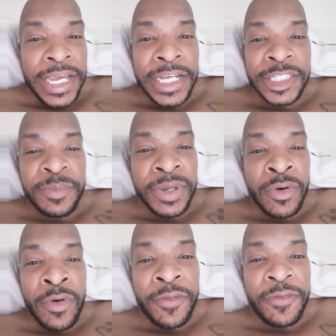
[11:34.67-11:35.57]
it's been
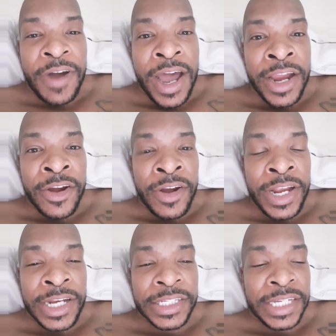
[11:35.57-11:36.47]
on fire
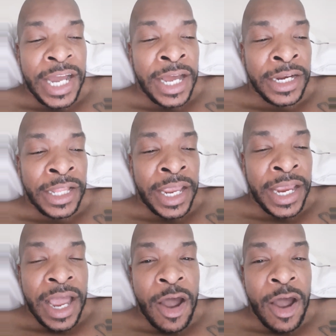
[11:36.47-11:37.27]
and it's kind of like